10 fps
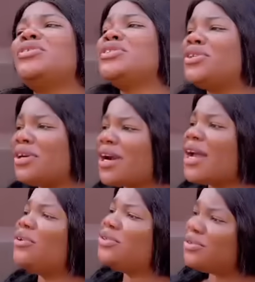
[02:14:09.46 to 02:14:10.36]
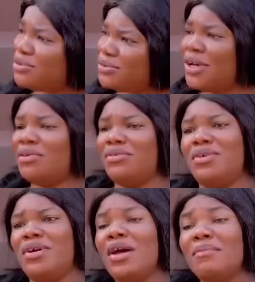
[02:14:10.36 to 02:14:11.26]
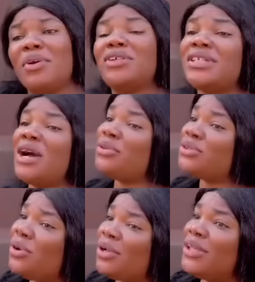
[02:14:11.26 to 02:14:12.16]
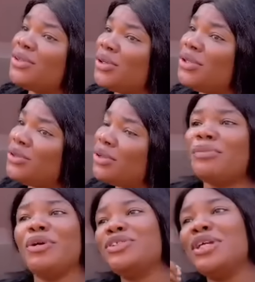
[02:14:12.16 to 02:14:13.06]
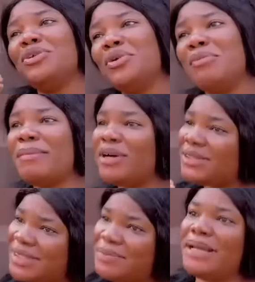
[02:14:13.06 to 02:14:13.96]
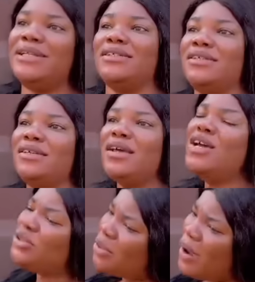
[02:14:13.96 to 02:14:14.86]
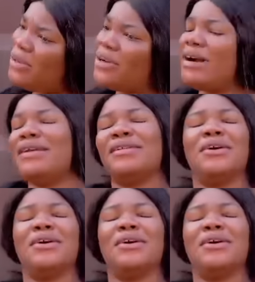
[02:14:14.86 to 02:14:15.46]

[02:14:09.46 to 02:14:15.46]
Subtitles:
Why? Now, what is your cry going to do now? Because I was talking, but you say no, my mouth is smelling.